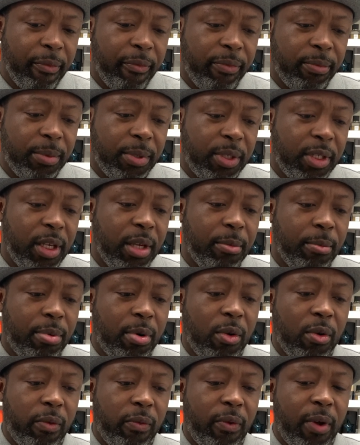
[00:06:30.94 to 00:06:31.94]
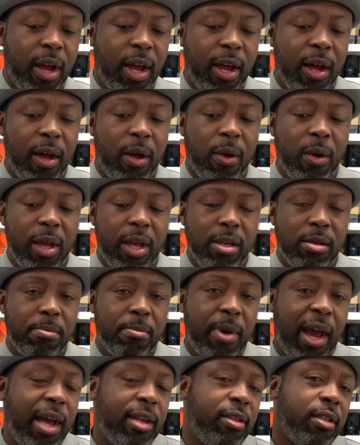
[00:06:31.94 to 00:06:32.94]
scent profile in
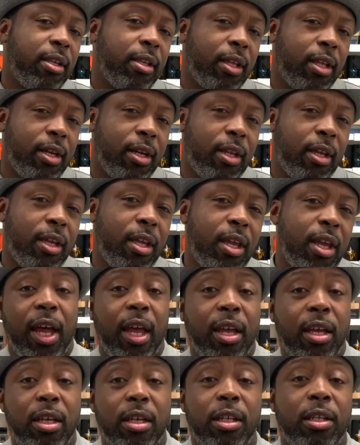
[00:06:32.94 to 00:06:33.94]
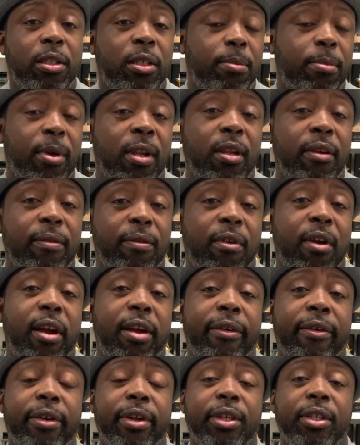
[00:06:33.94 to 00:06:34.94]
masculinity. A good smelling
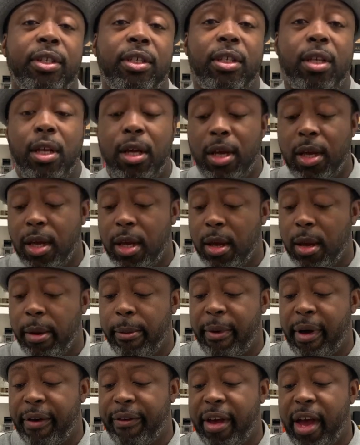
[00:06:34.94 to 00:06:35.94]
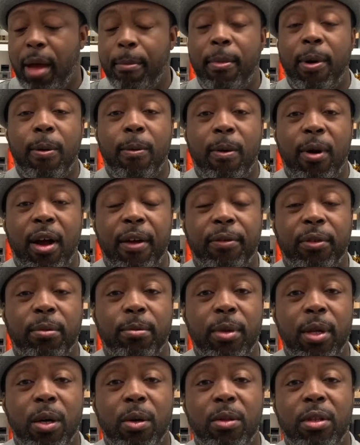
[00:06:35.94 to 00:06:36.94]
fragrance. I've had my wife
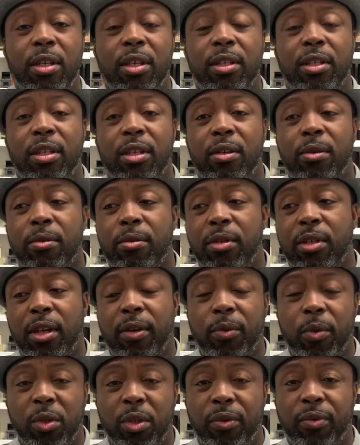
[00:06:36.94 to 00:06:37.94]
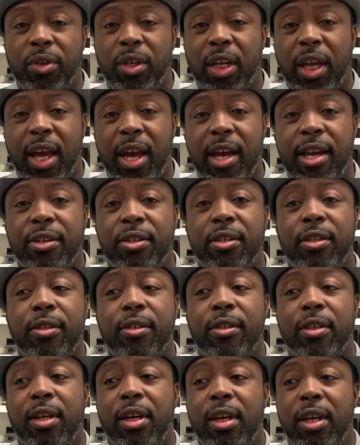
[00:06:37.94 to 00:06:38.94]
smell this on several different
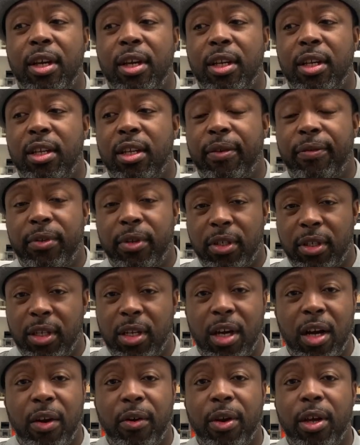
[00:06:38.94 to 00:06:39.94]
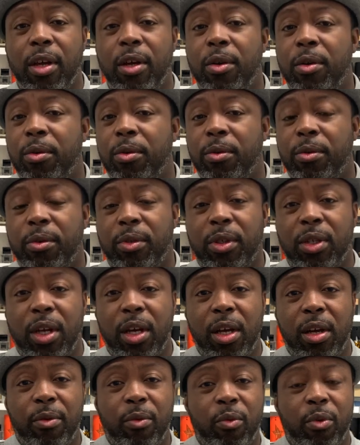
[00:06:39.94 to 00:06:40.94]
occasions, different scenarios,
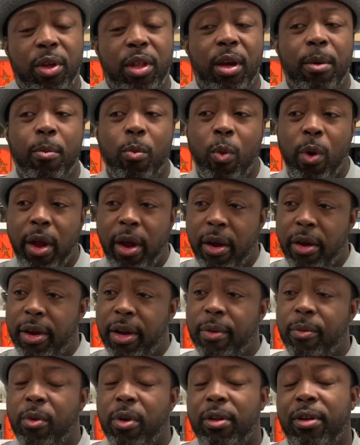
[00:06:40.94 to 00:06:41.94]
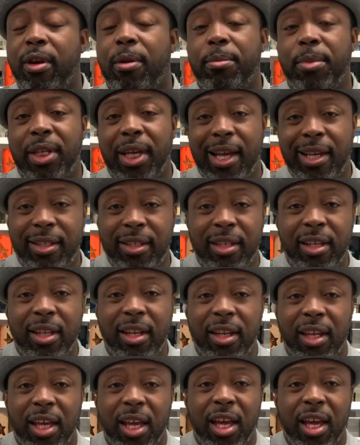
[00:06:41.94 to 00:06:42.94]
whether I'm wearing it, whether I'm testing
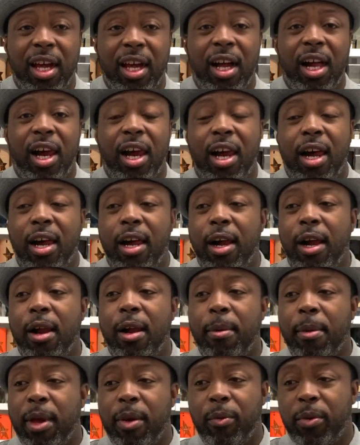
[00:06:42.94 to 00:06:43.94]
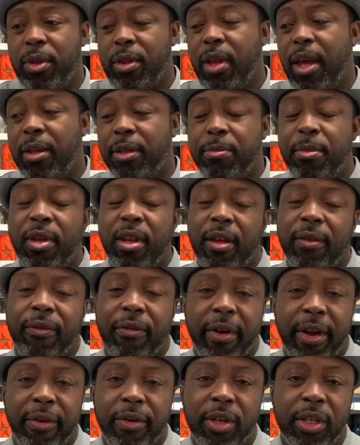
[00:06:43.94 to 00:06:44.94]
it, and with as many
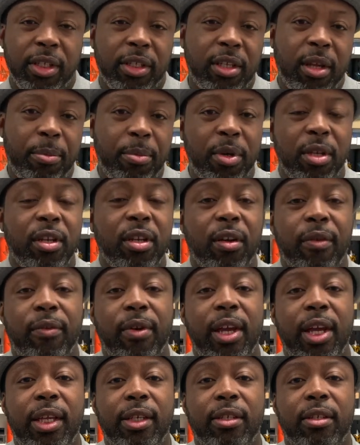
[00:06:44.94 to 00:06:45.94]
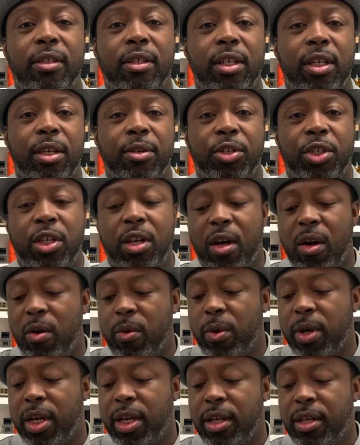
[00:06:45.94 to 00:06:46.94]
fragrances I put in her face, she
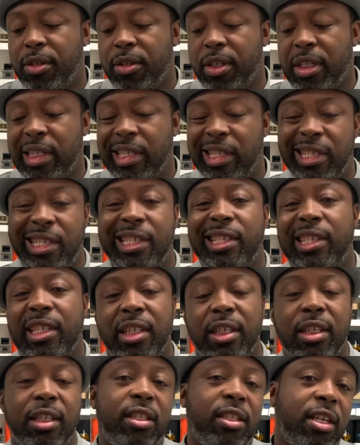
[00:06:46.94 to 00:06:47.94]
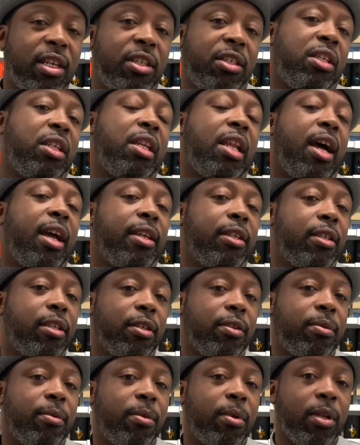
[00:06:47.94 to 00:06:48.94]
always consistently says she likes
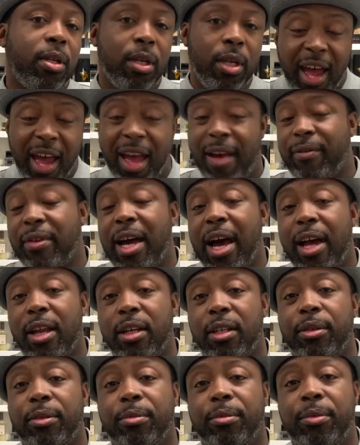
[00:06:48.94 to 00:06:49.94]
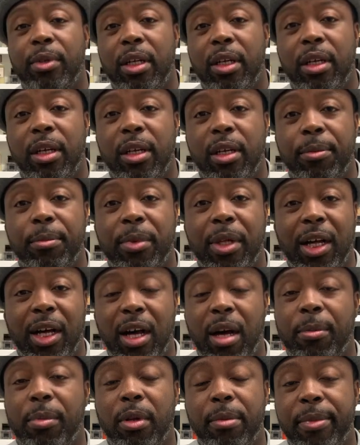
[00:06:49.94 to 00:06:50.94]
this one. I have gotten
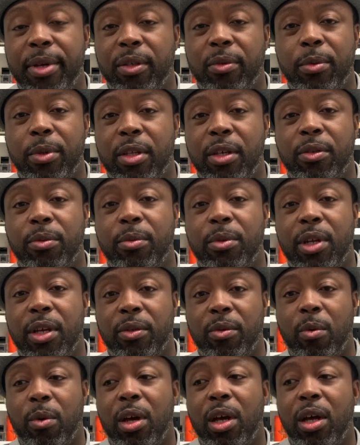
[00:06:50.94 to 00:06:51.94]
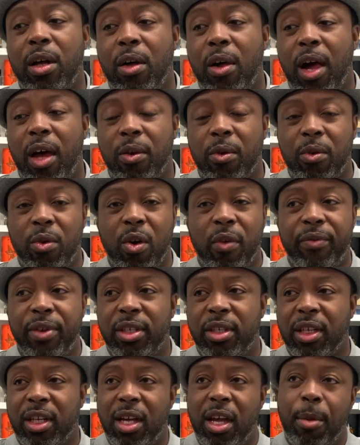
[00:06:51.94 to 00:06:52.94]
compliments with this one as well. I don't know if
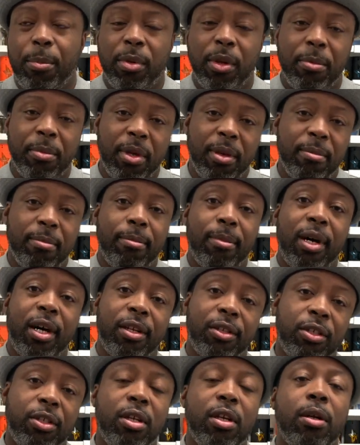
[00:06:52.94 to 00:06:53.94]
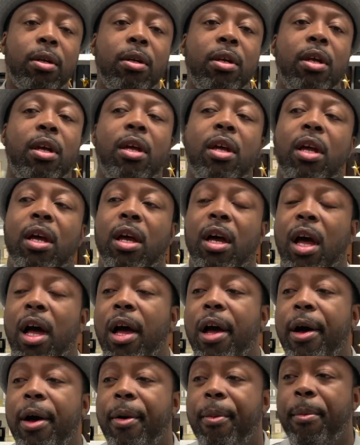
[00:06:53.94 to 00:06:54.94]
it's a compliment monster,
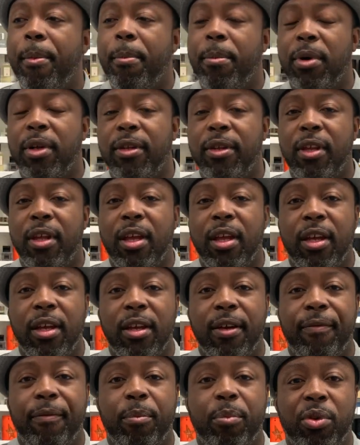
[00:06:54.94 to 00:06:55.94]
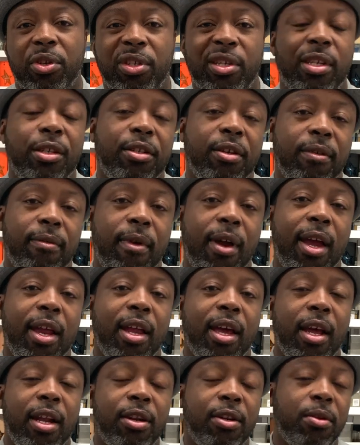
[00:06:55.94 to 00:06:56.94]
but if presented right,
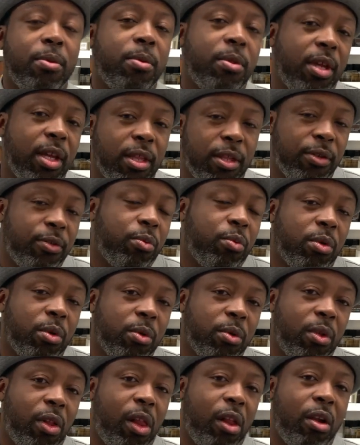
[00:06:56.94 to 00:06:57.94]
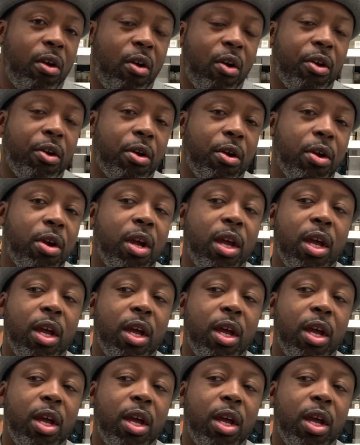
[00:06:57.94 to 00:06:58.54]
I do think this will garner